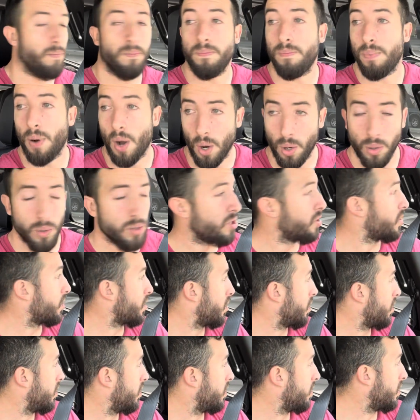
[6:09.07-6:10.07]
post,
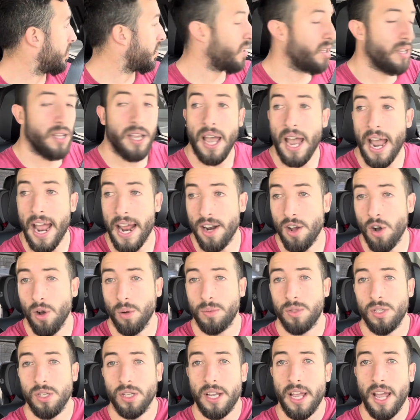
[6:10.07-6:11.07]
and
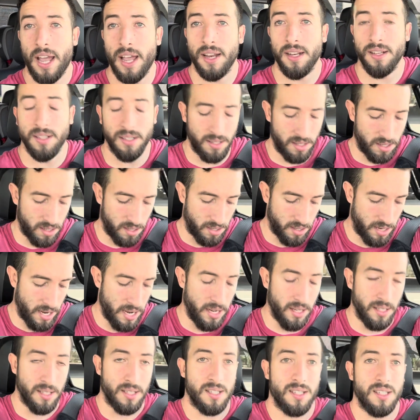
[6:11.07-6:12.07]
hope to get
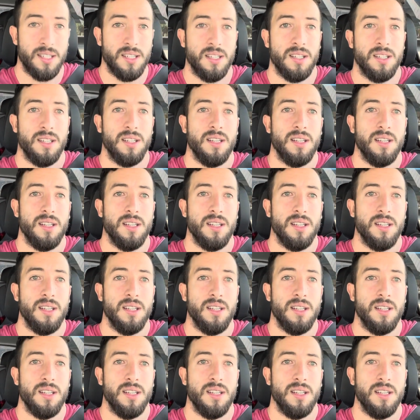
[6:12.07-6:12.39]
hits.